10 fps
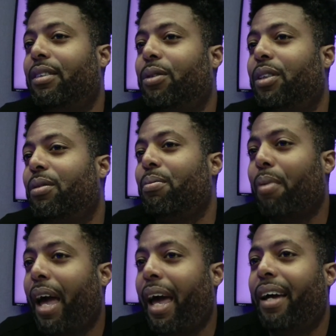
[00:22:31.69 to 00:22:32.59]
It wasn't
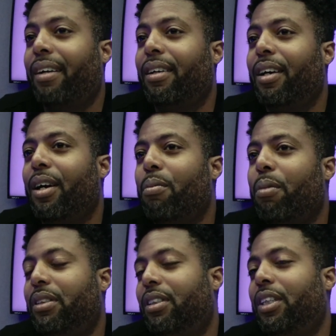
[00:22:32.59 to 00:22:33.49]
bad,
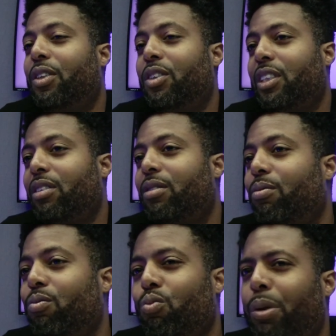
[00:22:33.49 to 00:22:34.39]
but still just
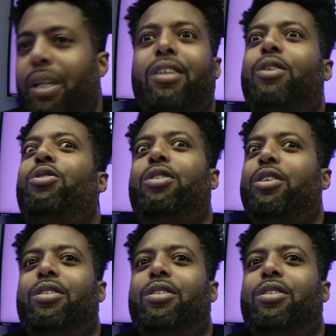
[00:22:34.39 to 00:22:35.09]
being used to